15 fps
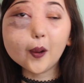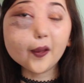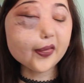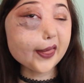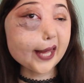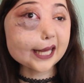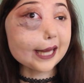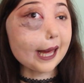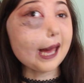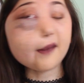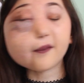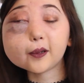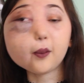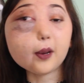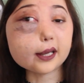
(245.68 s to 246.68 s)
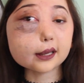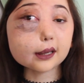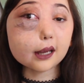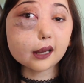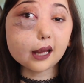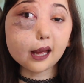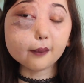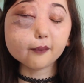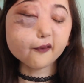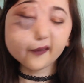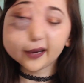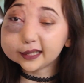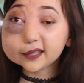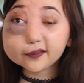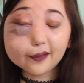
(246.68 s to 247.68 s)
one thing that everyone,
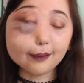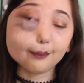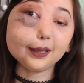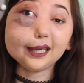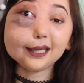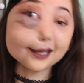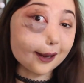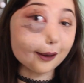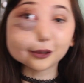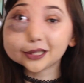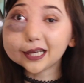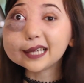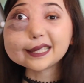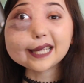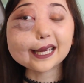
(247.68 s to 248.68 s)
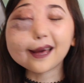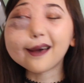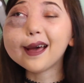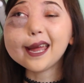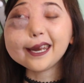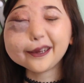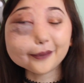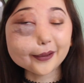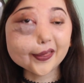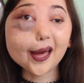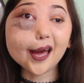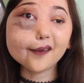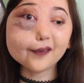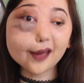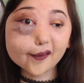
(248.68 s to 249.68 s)
friends, family, Nicole Scherzinger, anyone
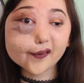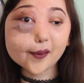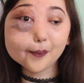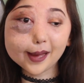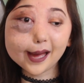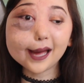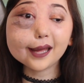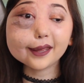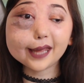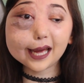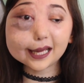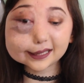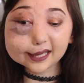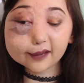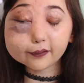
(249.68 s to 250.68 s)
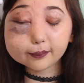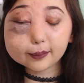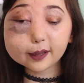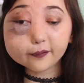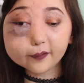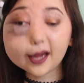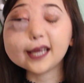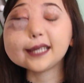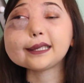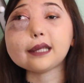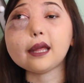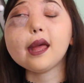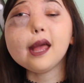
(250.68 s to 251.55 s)
that I've ever met that has given me advice